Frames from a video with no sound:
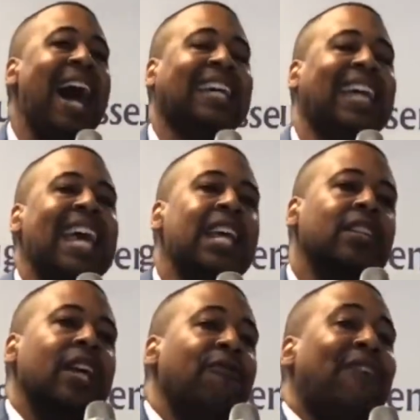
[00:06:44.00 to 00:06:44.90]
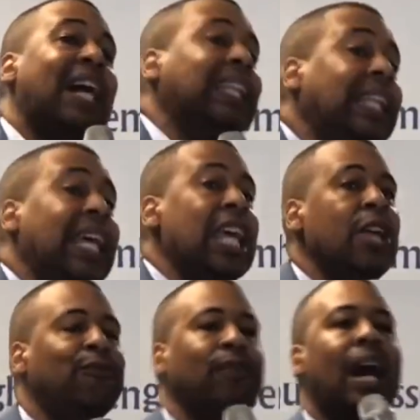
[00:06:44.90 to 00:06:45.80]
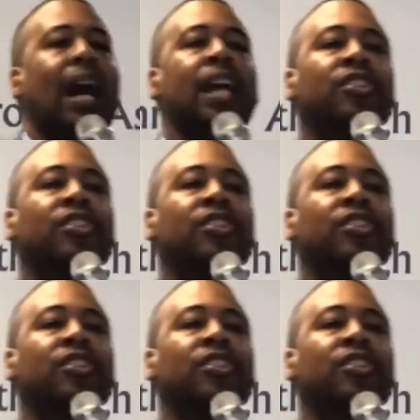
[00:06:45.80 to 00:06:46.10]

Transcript: I can't, if I leave,